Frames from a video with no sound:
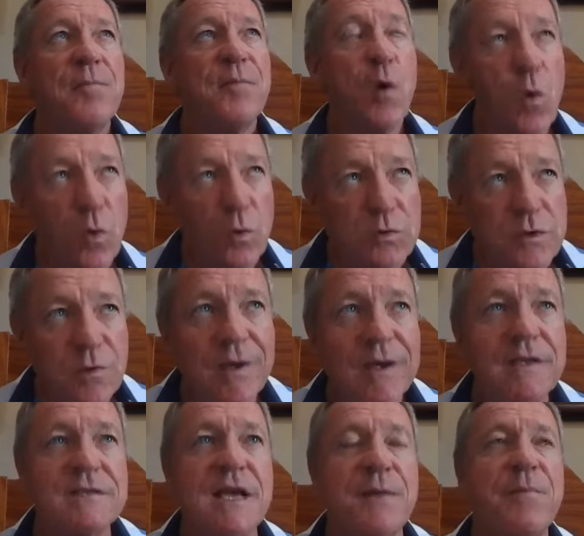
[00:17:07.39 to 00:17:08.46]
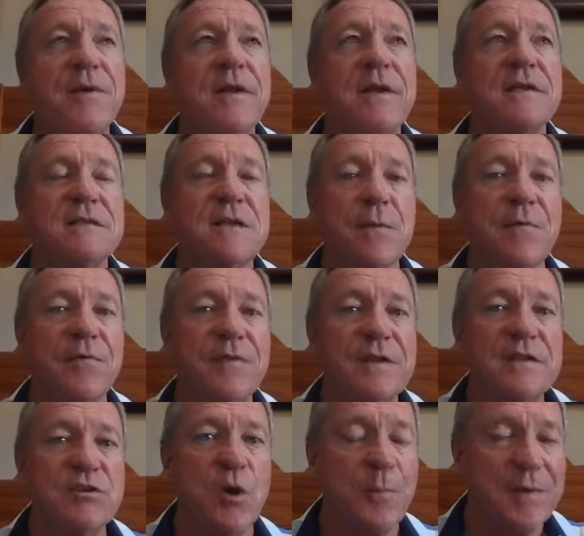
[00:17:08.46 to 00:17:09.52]
Also, what is happening is some of
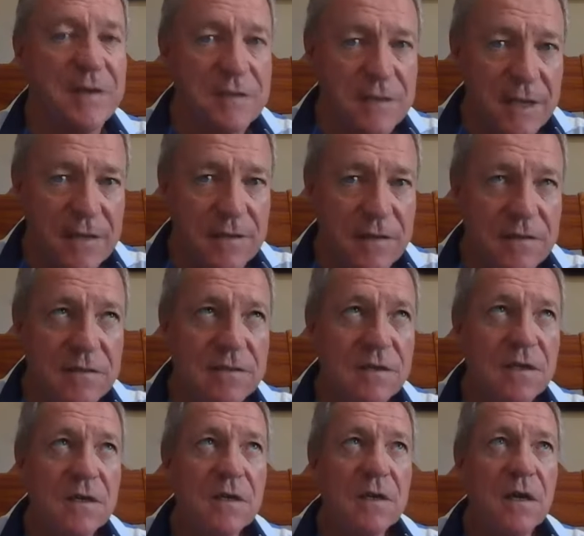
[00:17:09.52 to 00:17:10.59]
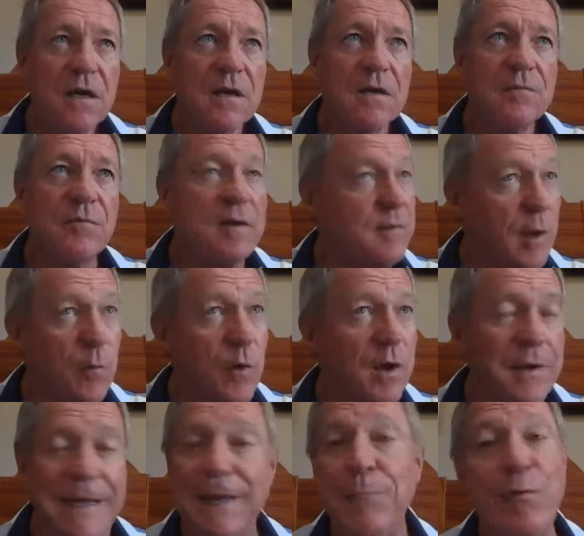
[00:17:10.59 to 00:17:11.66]
these shopping centers,
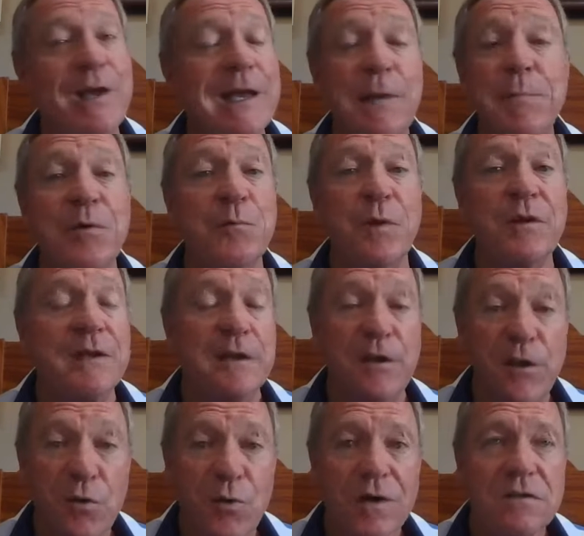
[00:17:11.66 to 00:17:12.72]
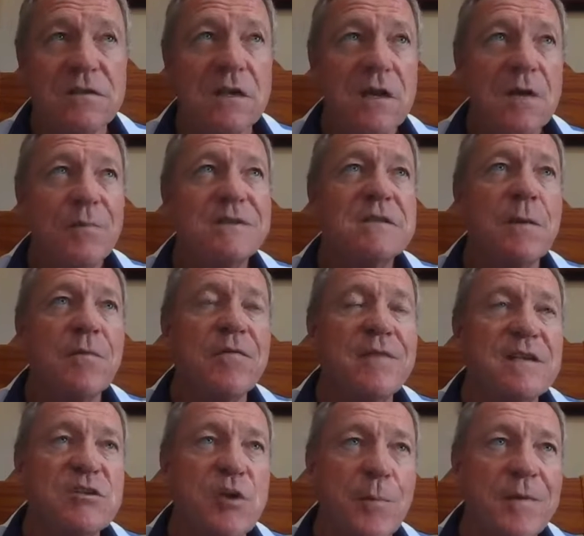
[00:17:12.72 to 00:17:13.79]
we keep on building new ones, but some of
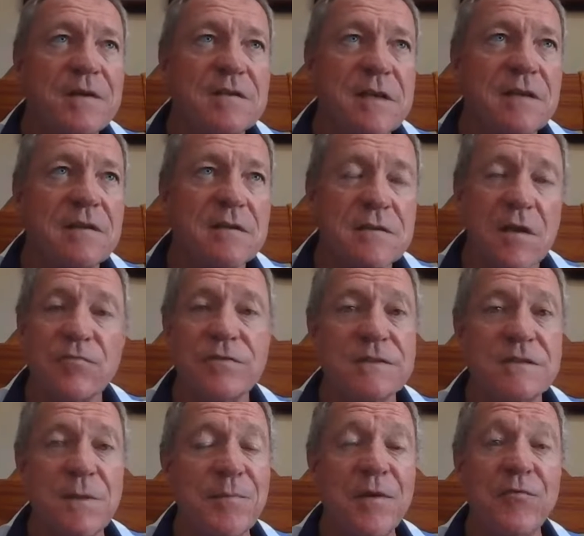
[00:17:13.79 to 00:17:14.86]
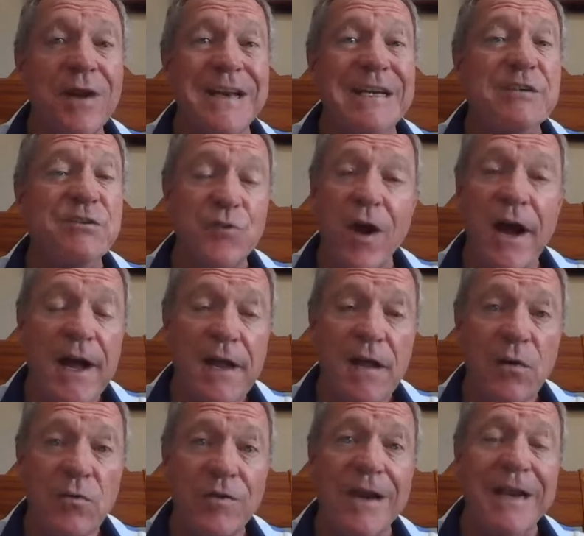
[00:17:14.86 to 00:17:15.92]
these shopping centers are simply running dry
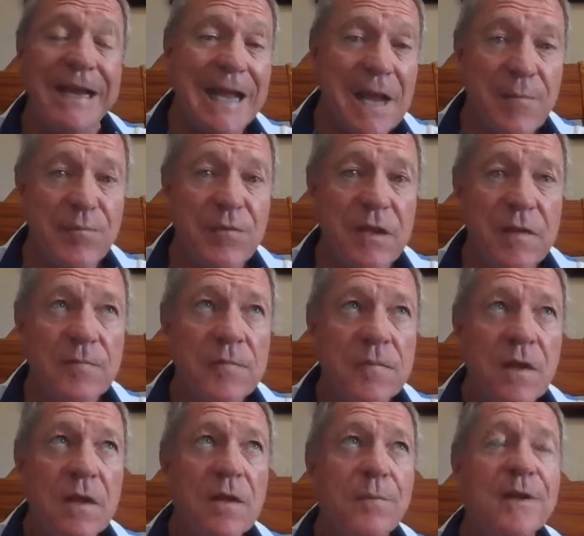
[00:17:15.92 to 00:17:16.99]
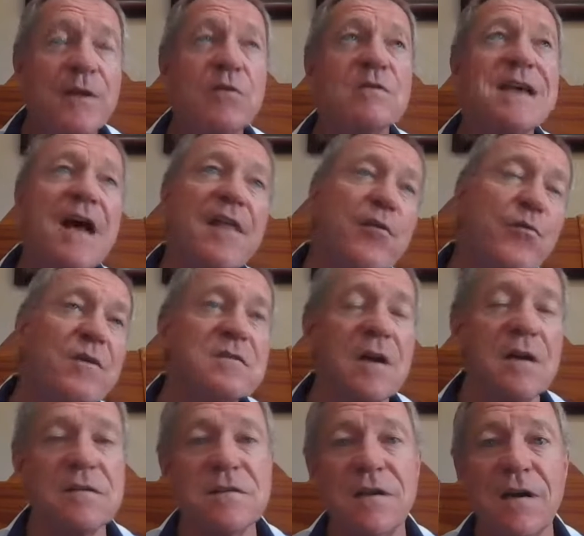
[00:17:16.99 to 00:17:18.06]
or running empty, because other ones
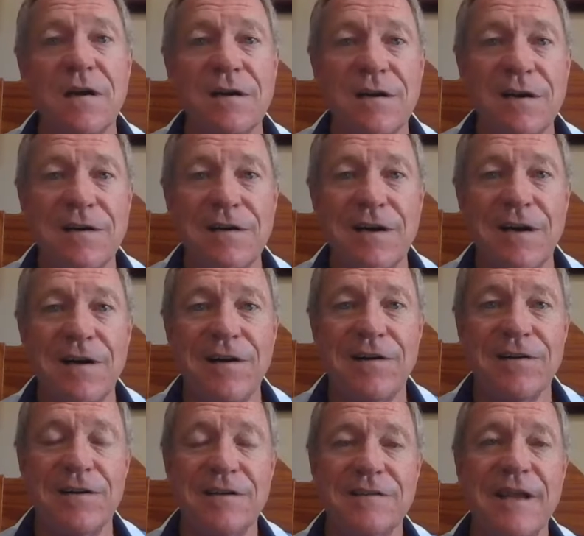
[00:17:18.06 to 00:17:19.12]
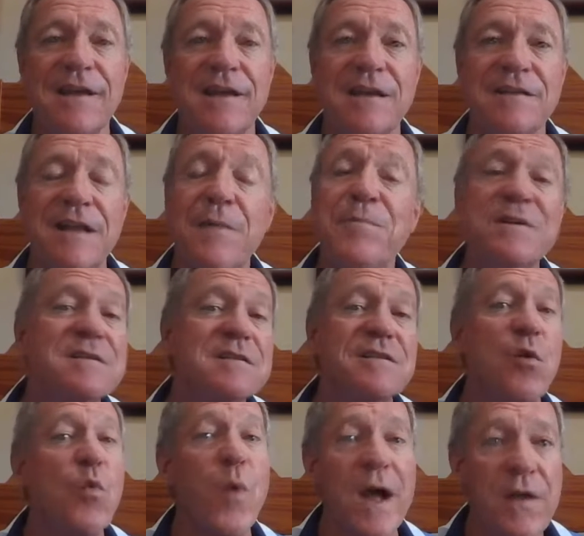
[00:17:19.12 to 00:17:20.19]
are taking their business
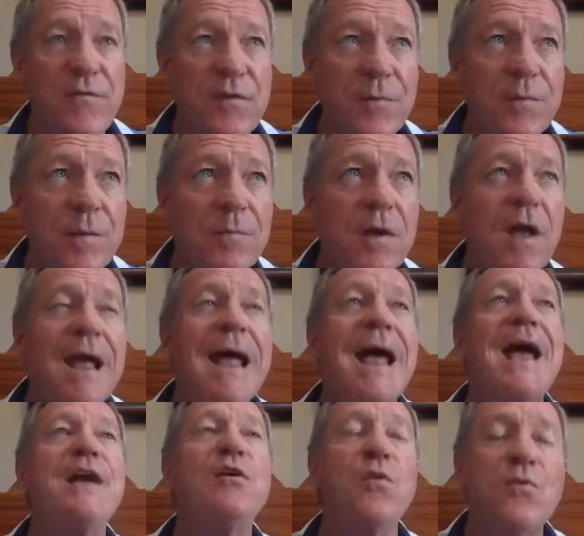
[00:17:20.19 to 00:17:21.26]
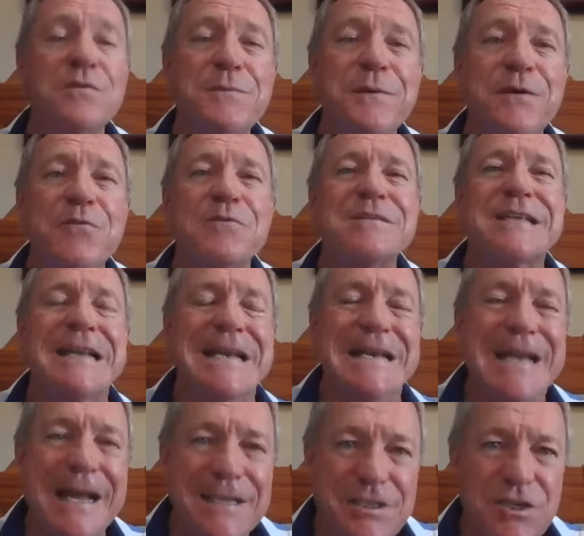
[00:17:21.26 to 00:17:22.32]
away from them, and also because the
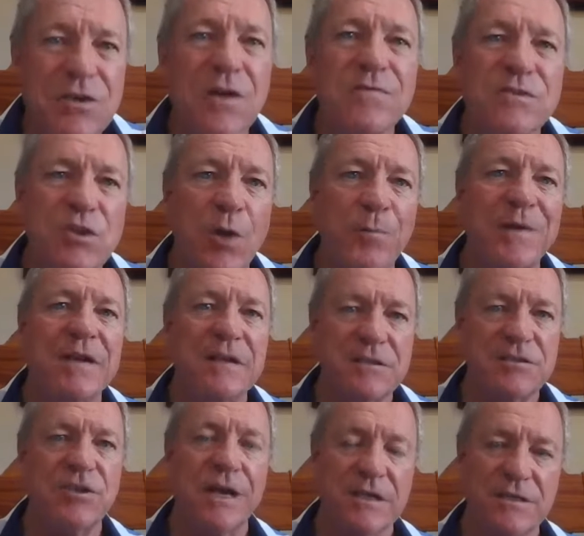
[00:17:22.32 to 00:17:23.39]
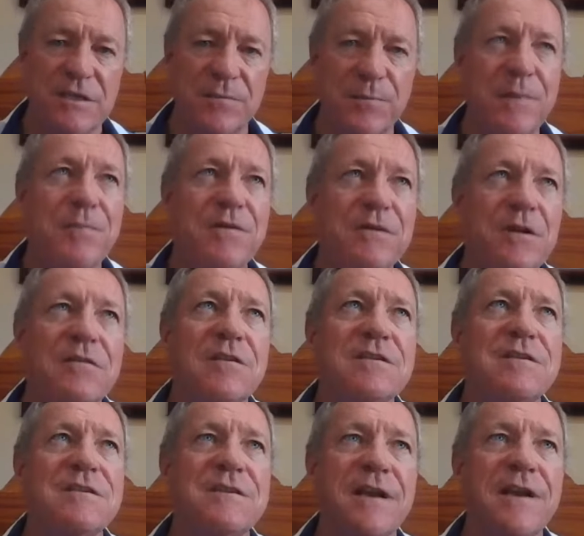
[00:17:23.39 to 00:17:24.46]
nature of shopping is changing. People not
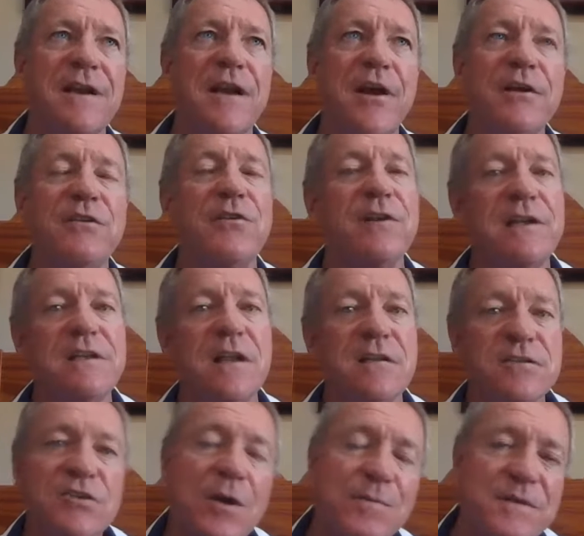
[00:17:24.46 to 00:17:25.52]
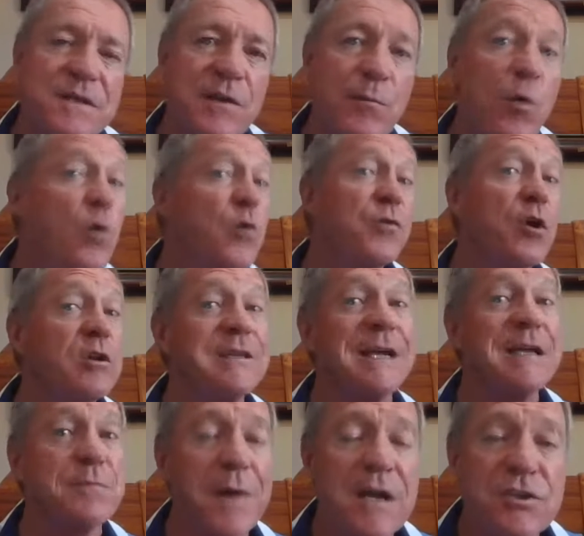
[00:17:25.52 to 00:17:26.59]
necessarily going to retail shops anymore, not
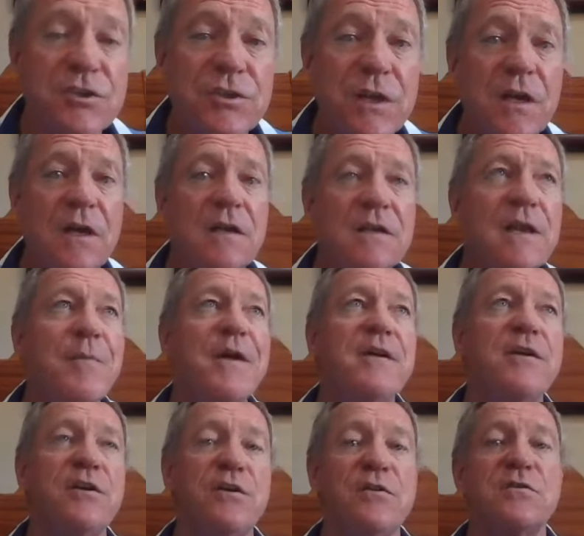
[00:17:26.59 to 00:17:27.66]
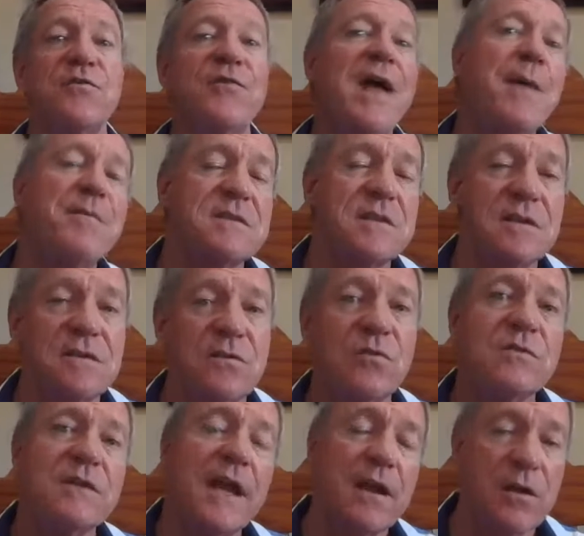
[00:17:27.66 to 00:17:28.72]
that much. They make use of Amazon
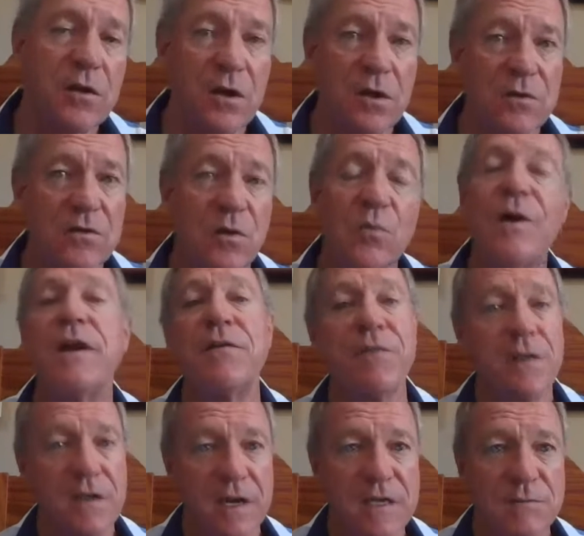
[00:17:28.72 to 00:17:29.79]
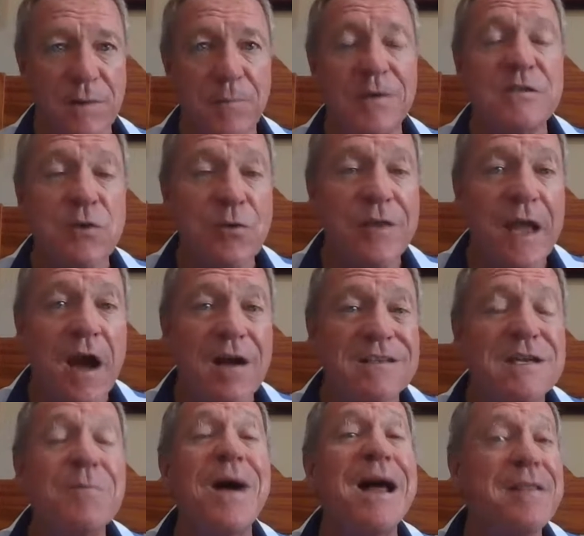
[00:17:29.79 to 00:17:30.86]
or Takealot or whatever the case might be. So there are
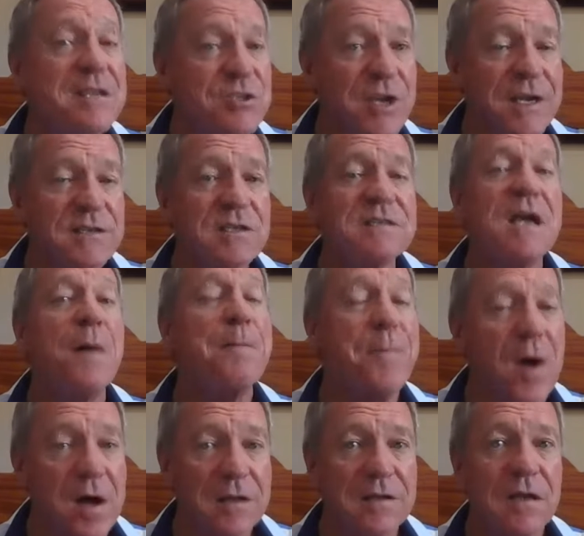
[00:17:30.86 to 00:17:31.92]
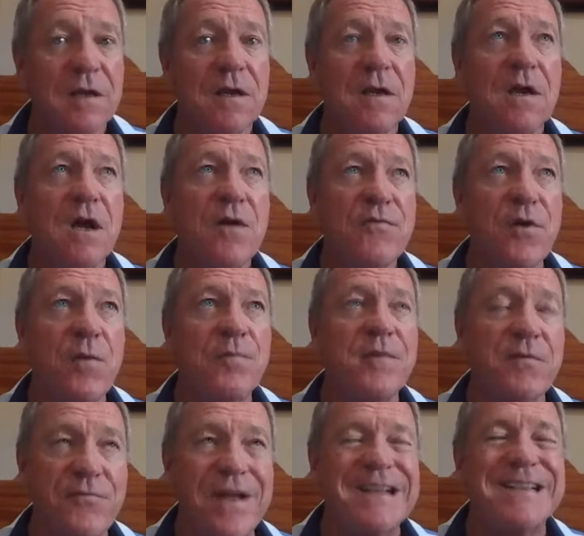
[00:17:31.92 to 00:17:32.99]
some other changes apart from
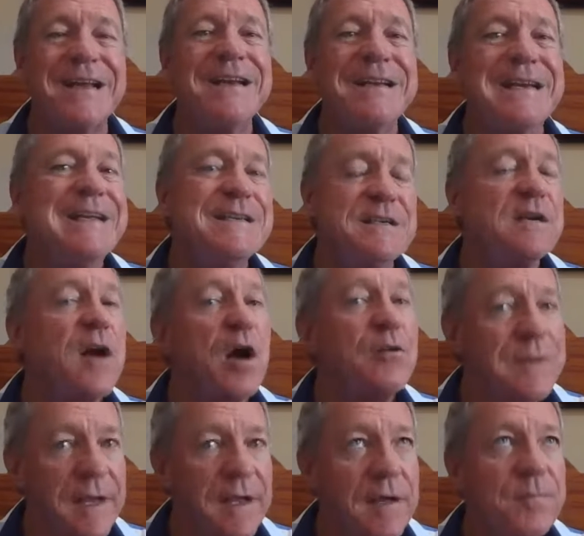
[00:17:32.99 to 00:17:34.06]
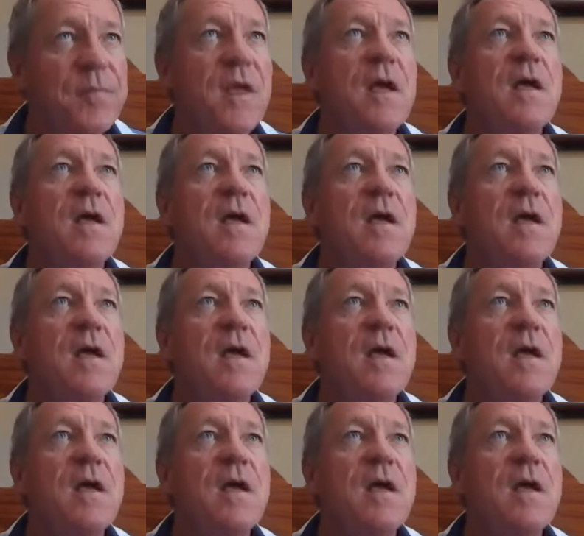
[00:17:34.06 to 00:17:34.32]
the fact that it is in Gauteng.